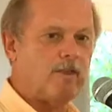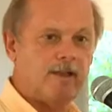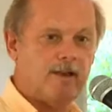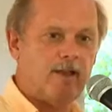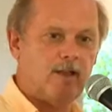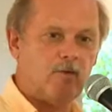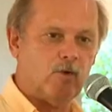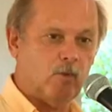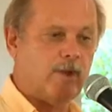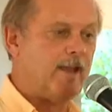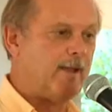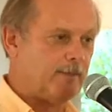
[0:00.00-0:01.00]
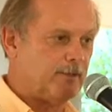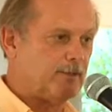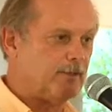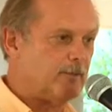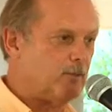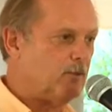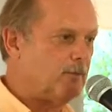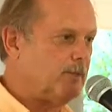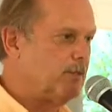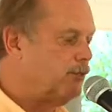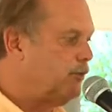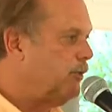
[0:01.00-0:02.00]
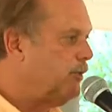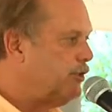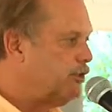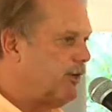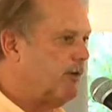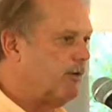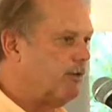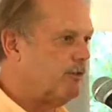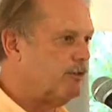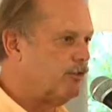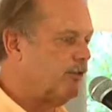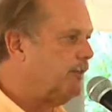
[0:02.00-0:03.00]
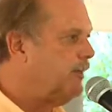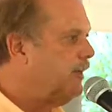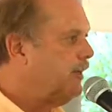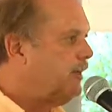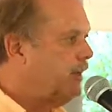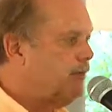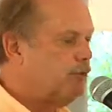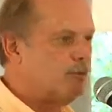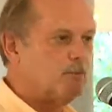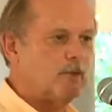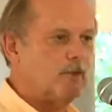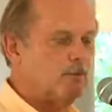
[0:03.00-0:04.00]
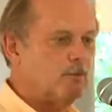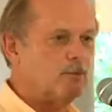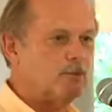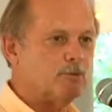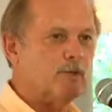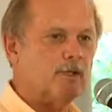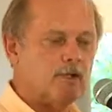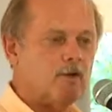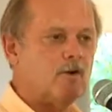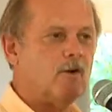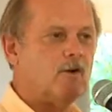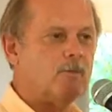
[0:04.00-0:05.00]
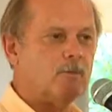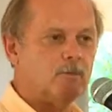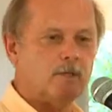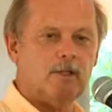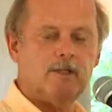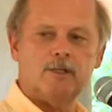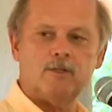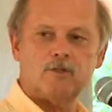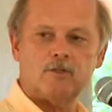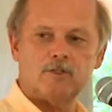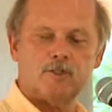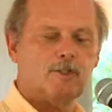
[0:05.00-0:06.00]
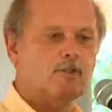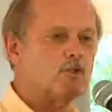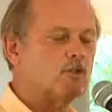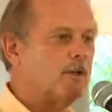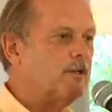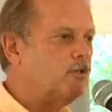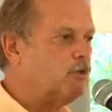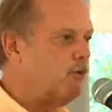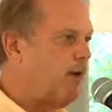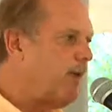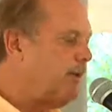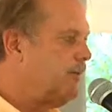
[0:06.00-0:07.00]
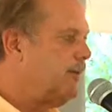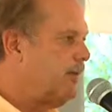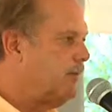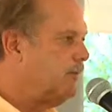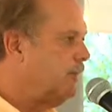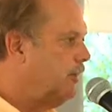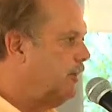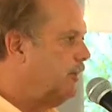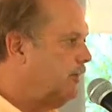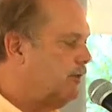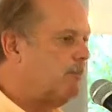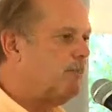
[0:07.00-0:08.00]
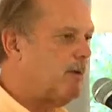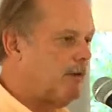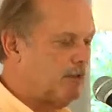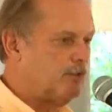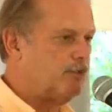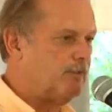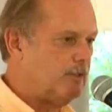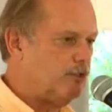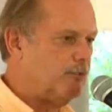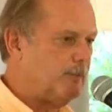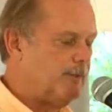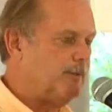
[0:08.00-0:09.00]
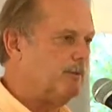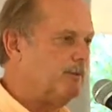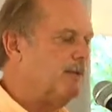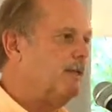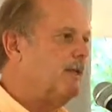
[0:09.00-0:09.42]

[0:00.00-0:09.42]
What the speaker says: they now, or what happened to them all, because there were all these characters, and it was really hard but really interesting to try to track down the demise of these people.